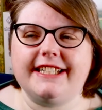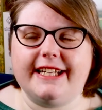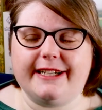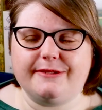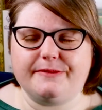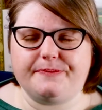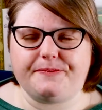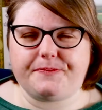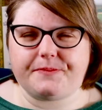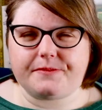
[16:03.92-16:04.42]

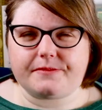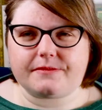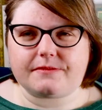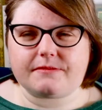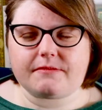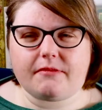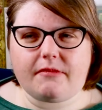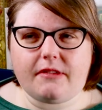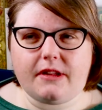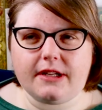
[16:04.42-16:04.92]
now,
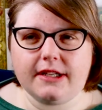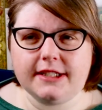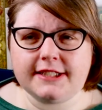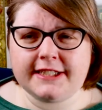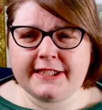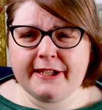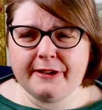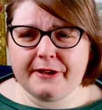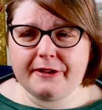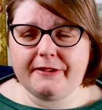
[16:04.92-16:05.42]

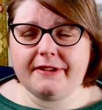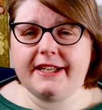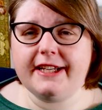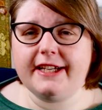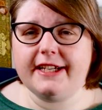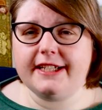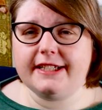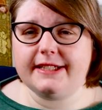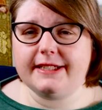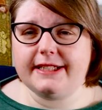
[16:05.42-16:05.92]

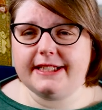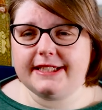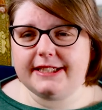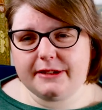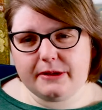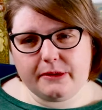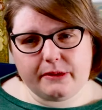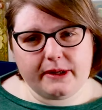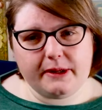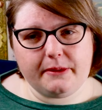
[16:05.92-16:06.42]
Snowdonia
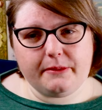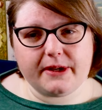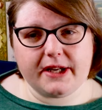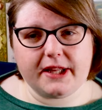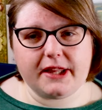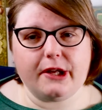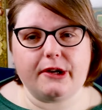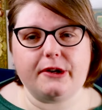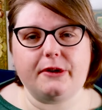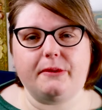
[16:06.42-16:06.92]
isn't quite what
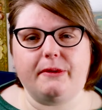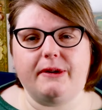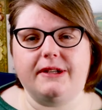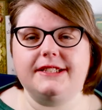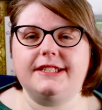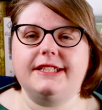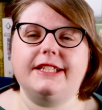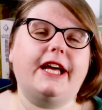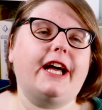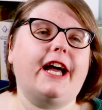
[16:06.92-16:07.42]
I thought it
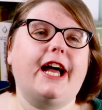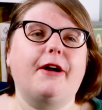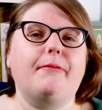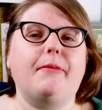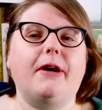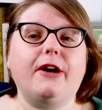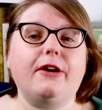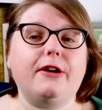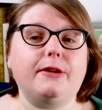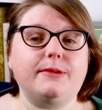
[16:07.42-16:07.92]
was.
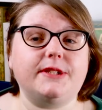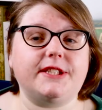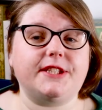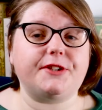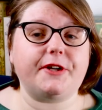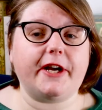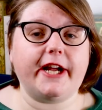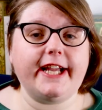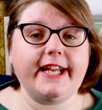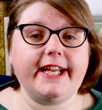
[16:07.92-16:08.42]
Um, I heard it was a
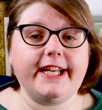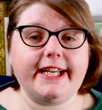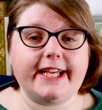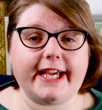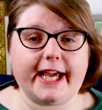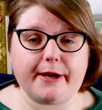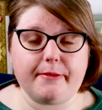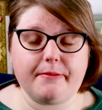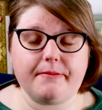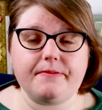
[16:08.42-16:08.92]
trading
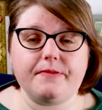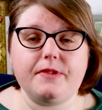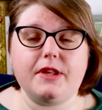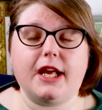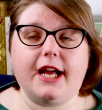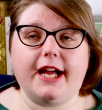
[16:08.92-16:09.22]
game.